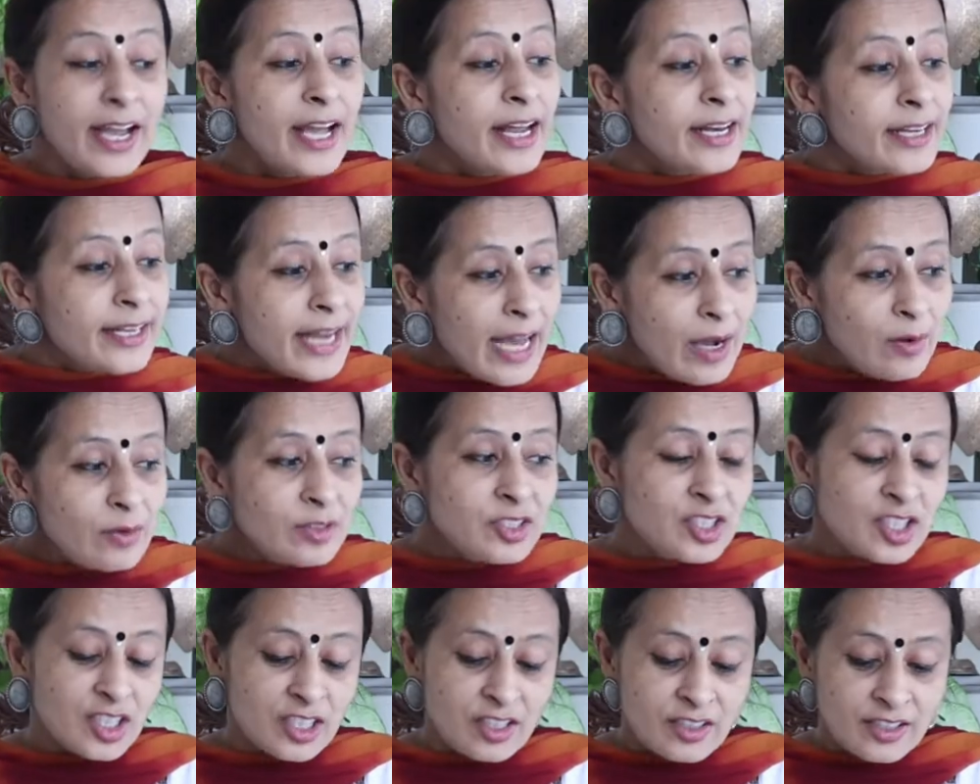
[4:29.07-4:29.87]
Now,
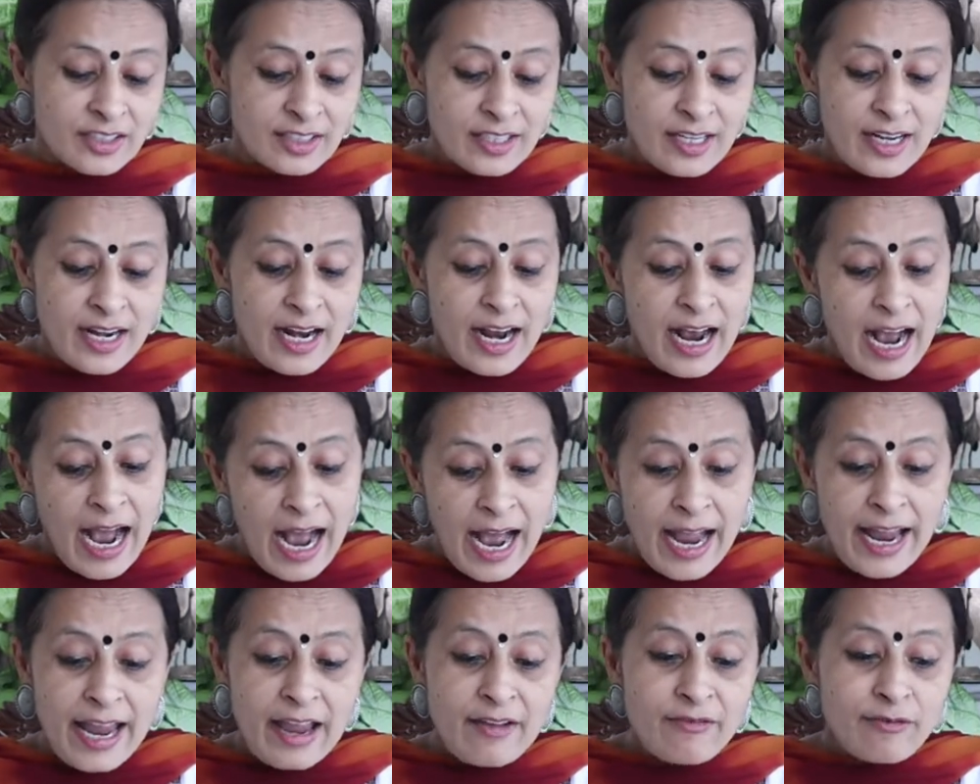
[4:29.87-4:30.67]
children, I
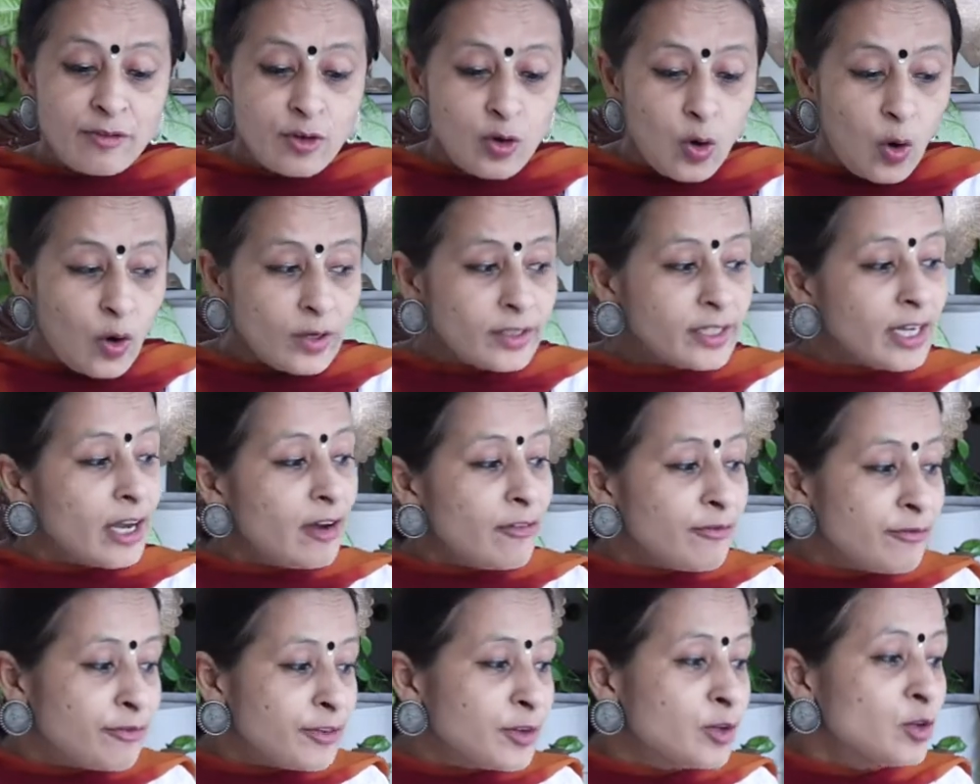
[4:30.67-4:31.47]
have got a
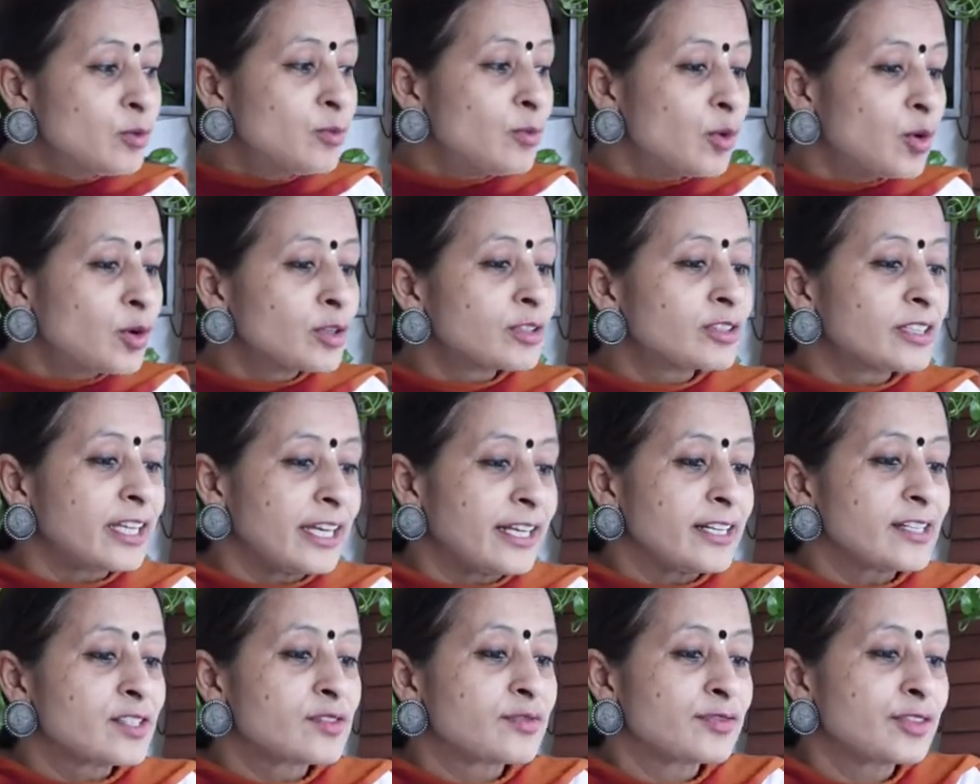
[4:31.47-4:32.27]
few more
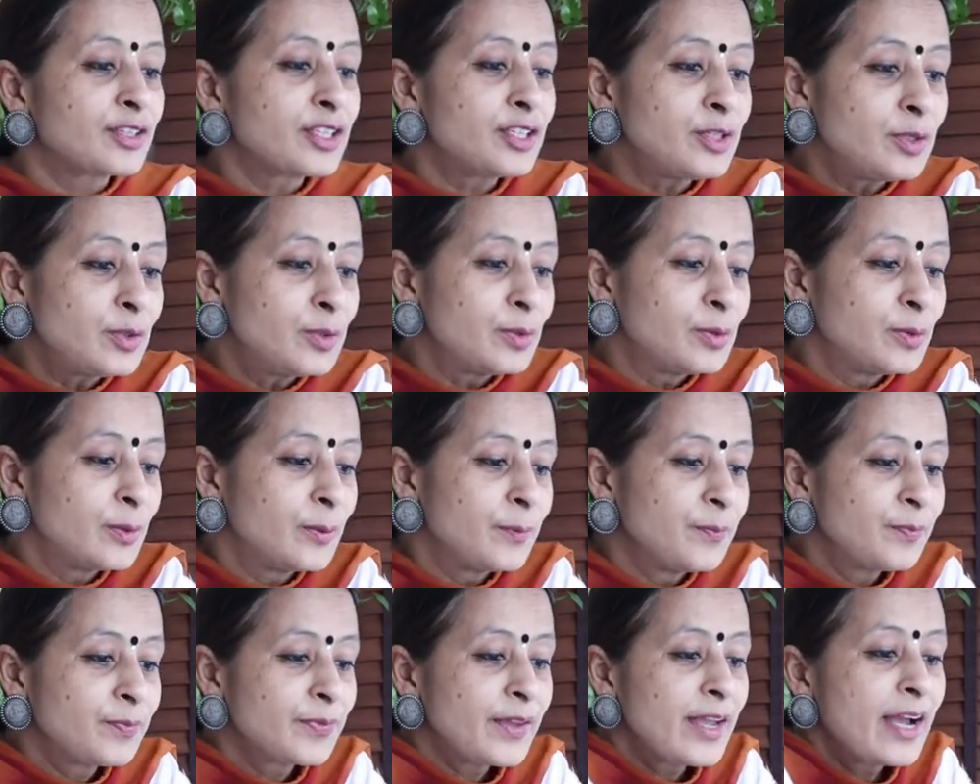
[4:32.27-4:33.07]
things for you.
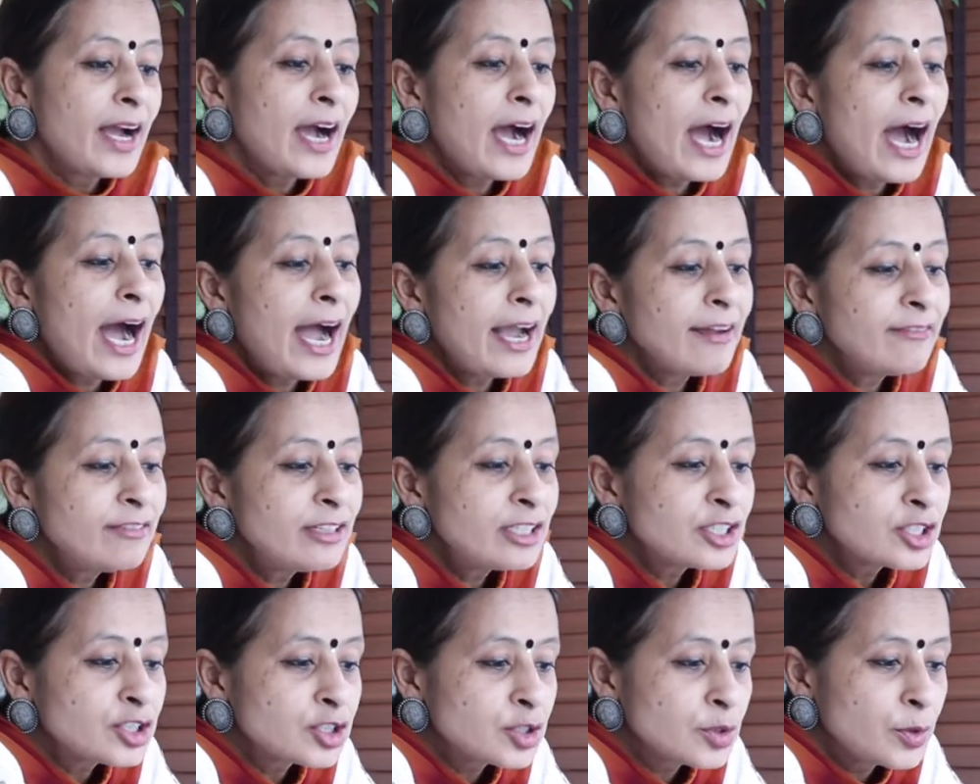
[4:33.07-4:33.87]
I will
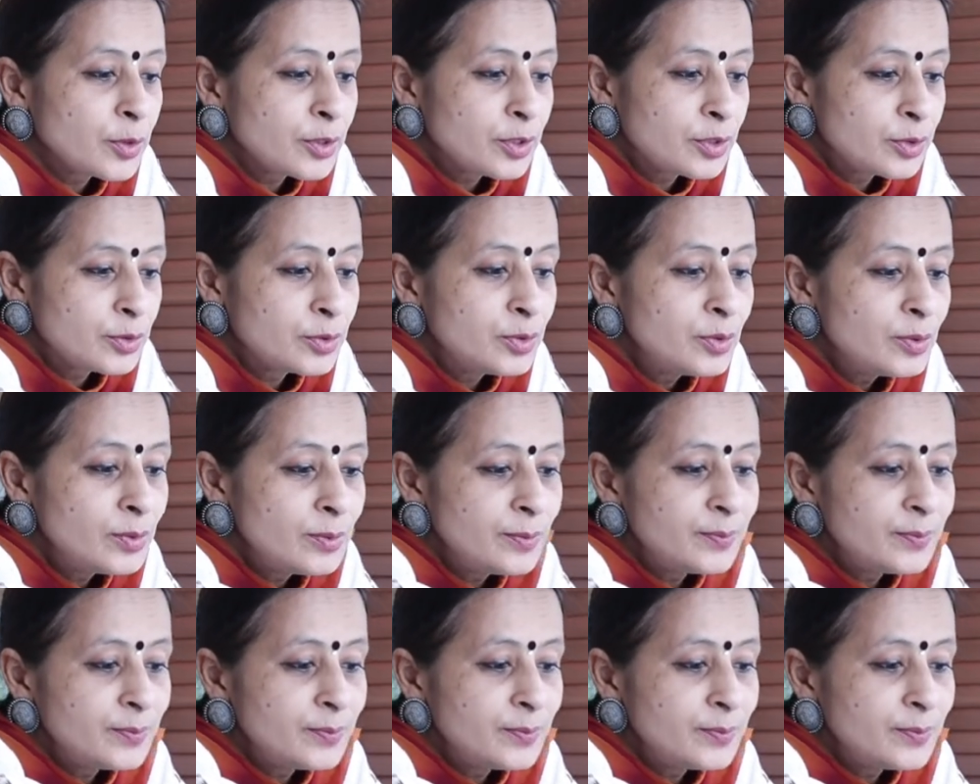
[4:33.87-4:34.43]
show you.